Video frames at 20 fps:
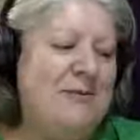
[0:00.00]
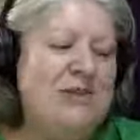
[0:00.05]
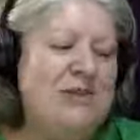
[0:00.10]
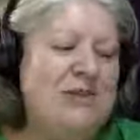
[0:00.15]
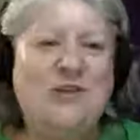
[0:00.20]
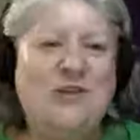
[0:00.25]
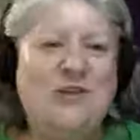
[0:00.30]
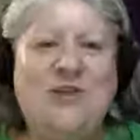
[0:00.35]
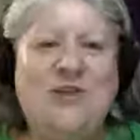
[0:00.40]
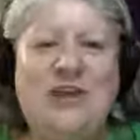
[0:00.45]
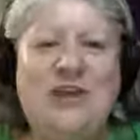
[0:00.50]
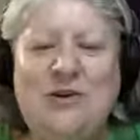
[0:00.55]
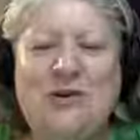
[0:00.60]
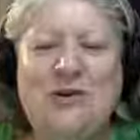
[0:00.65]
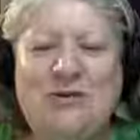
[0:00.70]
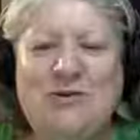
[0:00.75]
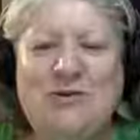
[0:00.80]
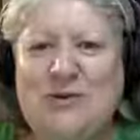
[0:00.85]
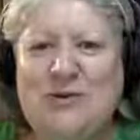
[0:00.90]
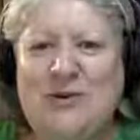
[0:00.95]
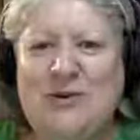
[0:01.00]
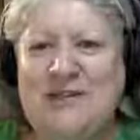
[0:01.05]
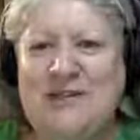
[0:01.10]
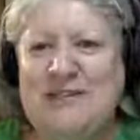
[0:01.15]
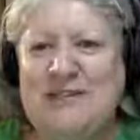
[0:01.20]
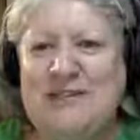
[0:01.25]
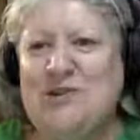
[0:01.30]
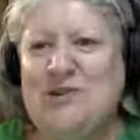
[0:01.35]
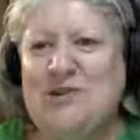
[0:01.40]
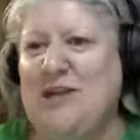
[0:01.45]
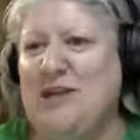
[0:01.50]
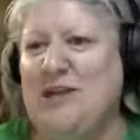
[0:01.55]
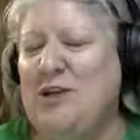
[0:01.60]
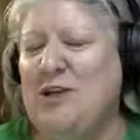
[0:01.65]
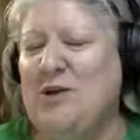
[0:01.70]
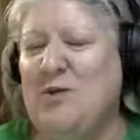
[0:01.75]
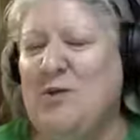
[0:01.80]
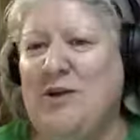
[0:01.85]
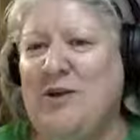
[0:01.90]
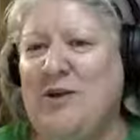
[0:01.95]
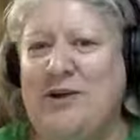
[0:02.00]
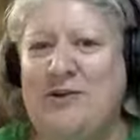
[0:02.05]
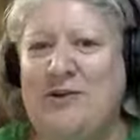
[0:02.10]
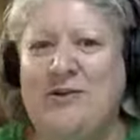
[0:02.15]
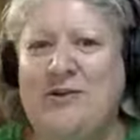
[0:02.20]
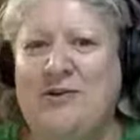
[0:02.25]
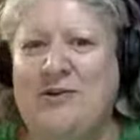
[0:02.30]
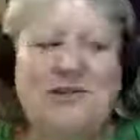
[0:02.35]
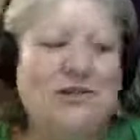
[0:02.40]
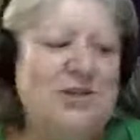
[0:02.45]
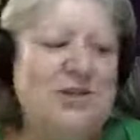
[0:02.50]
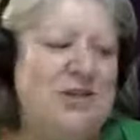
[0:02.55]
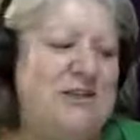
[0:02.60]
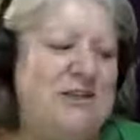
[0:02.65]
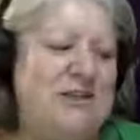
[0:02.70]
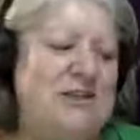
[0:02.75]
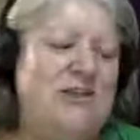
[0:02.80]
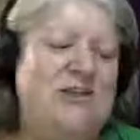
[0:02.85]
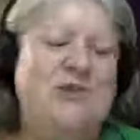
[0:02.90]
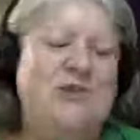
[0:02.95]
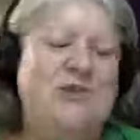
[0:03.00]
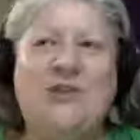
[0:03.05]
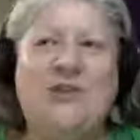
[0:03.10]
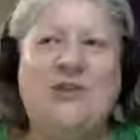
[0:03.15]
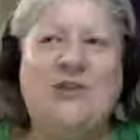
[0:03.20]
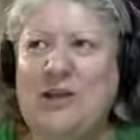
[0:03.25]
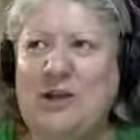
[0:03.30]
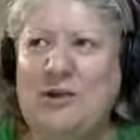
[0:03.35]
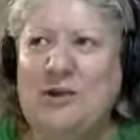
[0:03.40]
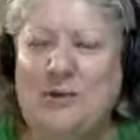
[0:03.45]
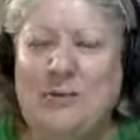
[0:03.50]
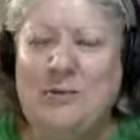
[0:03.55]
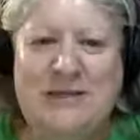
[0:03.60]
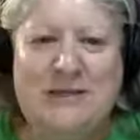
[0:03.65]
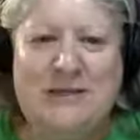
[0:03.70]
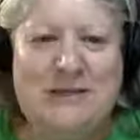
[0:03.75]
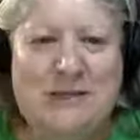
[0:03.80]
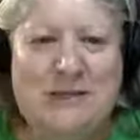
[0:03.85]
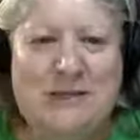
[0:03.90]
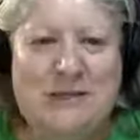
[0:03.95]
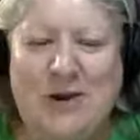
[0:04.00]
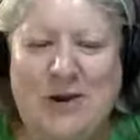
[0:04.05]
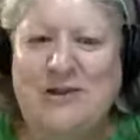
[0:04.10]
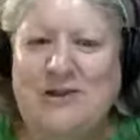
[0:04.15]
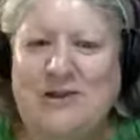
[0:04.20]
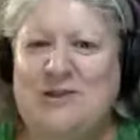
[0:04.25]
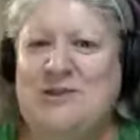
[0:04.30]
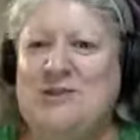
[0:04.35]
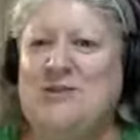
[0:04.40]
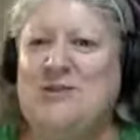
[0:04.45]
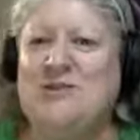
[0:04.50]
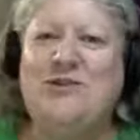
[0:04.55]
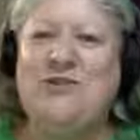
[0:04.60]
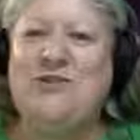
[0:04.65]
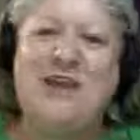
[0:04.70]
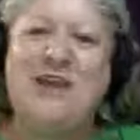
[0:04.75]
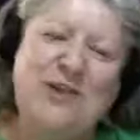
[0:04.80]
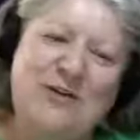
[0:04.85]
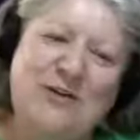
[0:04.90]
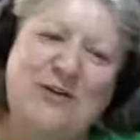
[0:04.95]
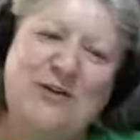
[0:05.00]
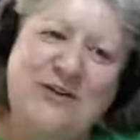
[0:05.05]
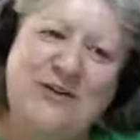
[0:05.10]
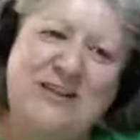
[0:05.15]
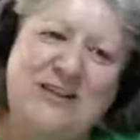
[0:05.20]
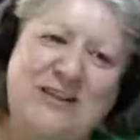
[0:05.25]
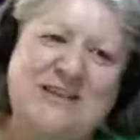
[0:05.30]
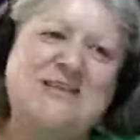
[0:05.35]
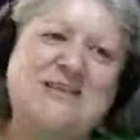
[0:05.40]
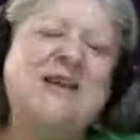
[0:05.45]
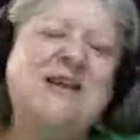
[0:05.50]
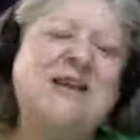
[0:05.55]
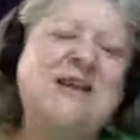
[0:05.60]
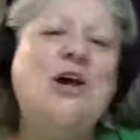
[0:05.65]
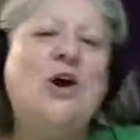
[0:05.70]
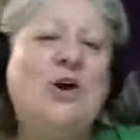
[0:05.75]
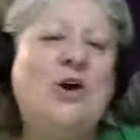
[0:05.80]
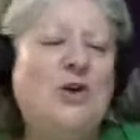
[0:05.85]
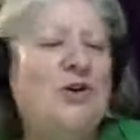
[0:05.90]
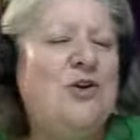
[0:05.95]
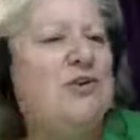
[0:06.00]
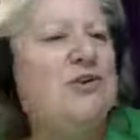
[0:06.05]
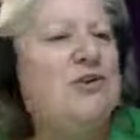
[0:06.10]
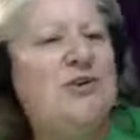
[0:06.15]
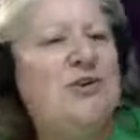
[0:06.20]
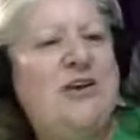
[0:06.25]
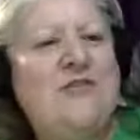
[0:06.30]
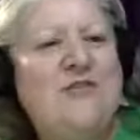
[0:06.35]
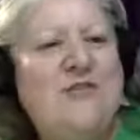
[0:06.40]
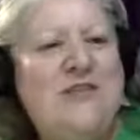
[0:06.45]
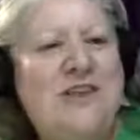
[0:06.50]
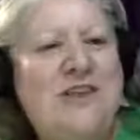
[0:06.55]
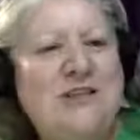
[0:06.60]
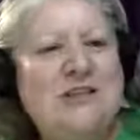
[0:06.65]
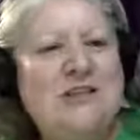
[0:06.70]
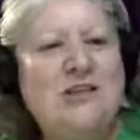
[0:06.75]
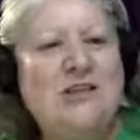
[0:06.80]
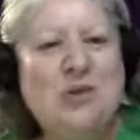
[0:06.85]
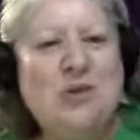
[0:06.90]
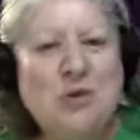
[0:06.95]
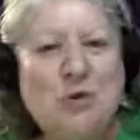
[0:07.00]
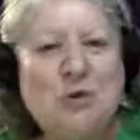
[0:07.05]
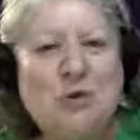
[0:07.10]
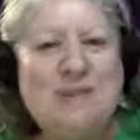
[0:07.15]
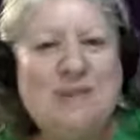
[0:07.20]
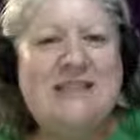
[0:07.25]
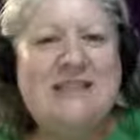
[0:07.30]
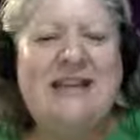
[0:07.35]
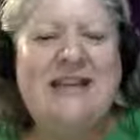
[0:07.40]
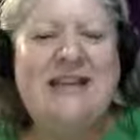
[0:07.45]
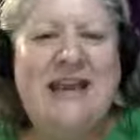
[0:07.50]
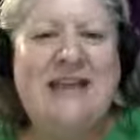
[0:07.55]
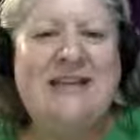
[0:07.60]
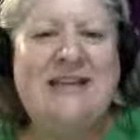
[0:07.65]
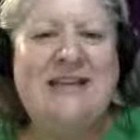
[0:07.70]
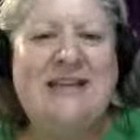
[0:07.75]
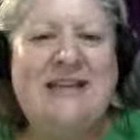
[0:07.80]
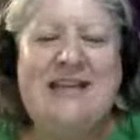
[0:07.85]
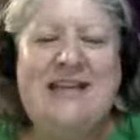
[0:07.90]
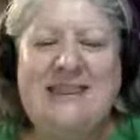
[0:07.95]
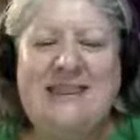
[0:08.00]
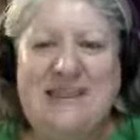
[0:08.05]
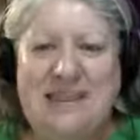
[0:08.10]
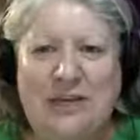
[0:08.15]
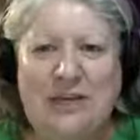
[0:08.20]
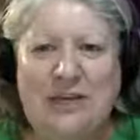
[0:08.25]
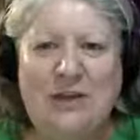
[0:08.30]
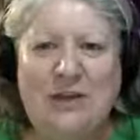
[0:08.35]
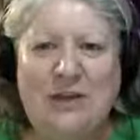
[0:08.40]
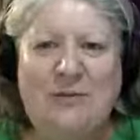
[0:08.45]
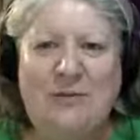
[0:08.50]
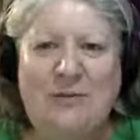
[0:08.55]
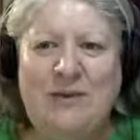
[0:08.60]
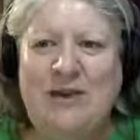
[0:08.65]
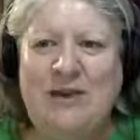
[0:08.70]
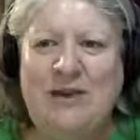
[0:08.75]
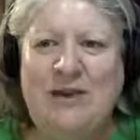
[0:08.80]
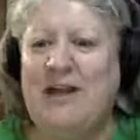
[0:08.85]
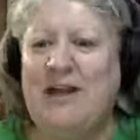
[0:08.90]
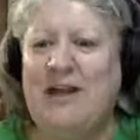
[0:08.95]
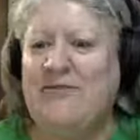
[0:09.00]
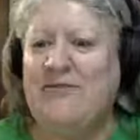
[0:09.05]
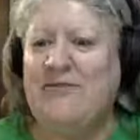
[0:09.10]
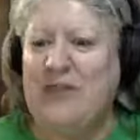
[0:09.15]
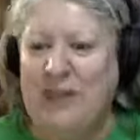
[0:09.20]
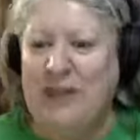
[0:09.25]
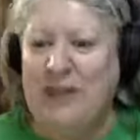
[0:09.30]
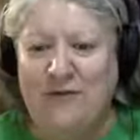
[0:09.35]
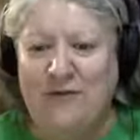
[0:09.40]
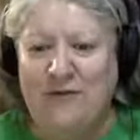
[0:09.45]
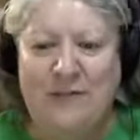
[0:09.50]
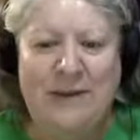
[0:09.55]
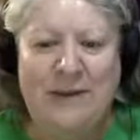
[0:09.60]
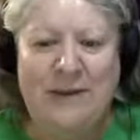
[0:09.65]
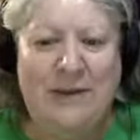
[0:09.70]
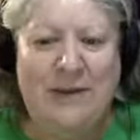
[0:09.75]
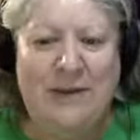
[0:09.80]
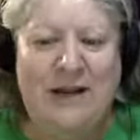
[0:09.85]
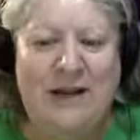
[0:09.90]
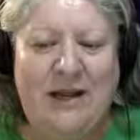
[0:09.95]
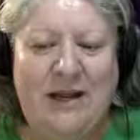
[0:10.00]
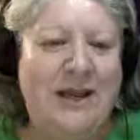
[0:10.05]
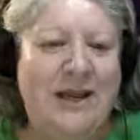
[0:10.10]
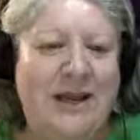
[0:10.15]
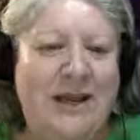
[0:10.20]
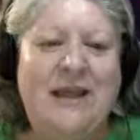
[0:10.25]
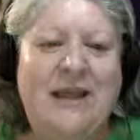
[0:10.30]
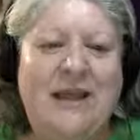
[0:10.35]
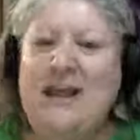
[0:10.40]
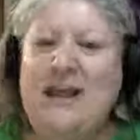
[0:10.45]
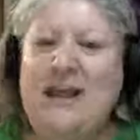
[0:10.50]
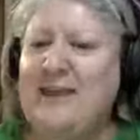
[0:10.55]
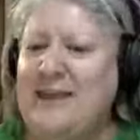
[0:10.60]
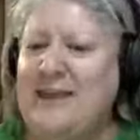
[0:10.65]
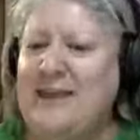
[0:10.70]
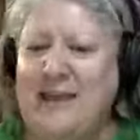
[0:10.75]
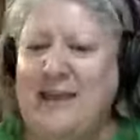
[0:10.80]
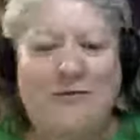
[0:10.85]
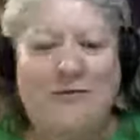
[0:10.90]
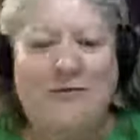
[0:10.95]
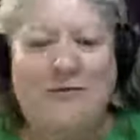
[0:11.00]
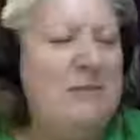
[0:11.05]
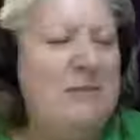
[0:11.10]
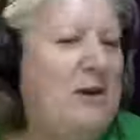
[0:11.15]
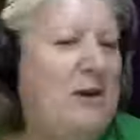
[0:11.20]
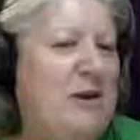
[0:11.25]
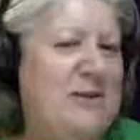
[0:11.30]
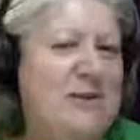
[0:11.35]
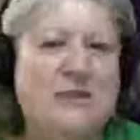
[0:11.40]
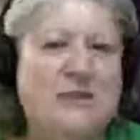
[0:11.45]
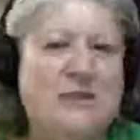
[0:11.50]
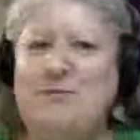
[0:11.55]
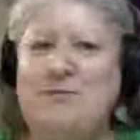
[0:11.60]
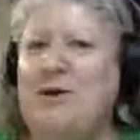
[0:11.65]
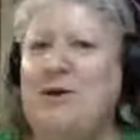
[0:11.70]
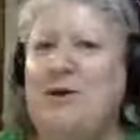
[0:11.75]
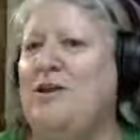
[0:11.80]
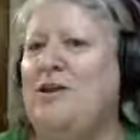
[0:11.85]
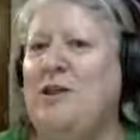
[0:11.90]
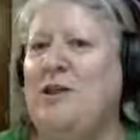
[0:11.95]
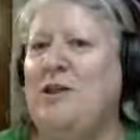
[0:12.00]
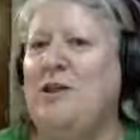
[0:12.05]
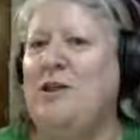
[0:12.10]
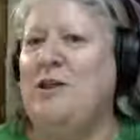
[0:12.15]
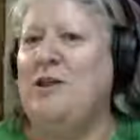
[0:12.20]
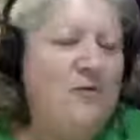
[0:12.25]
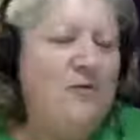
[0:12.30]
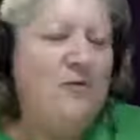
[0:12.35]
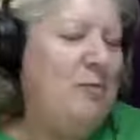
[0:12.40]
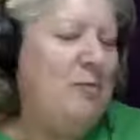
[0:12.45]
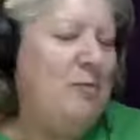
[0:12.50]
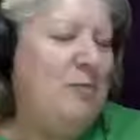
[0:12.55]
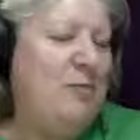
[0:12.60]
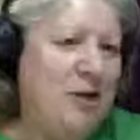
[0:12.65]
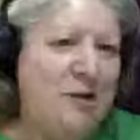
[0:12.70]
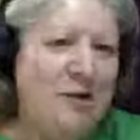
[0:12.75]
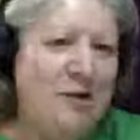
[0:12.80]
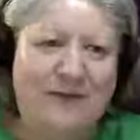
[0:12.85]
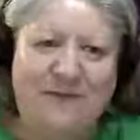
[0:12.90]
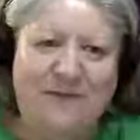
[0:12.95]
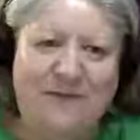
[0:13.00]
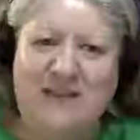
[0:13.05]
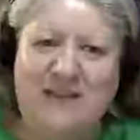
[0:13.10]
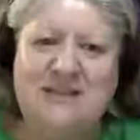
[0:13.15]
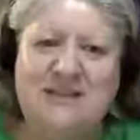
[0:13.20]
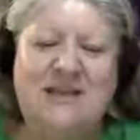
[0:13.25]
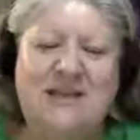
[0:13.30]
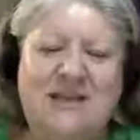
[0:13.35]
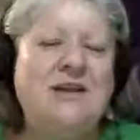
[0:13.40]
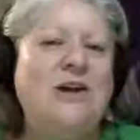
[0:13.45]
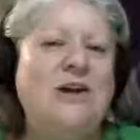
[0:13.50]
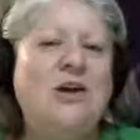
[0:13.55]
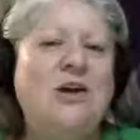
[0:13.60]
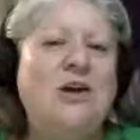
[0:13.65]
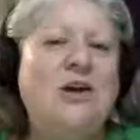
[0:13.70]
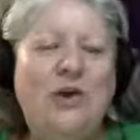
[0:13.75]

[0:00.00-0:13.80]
Did you thank your employees? Did you thank your associates? Did you thank your business partners? Did you thank your vendors? Who did you give thanks to today to say thank you for being in my life? Thank you for being my client. Thank you for being my business partner. Thank you for being a great vendor.